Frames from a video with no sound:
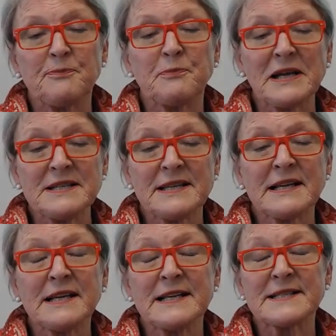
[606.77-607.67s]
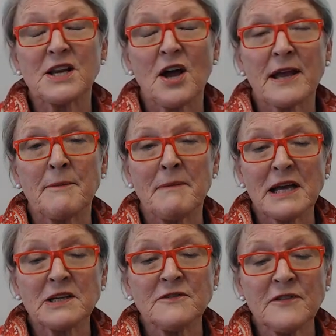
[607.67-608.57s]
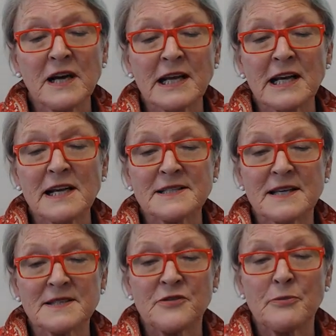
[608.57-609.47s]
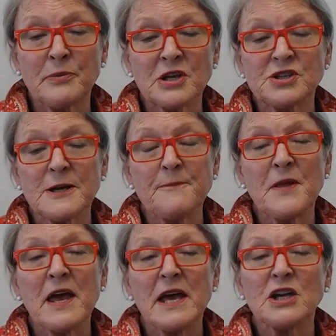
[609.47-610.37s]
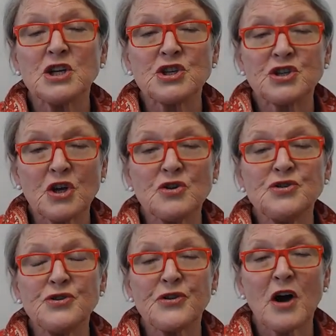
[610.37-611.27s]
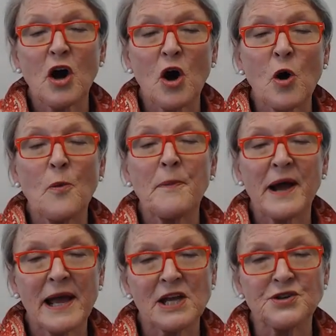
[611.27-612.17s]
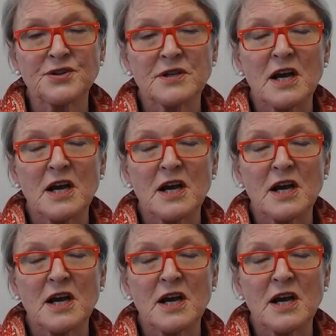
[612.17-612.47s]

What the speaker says: Basically, it's like a magnifying glass, as in the picture, and it shows you the whole page.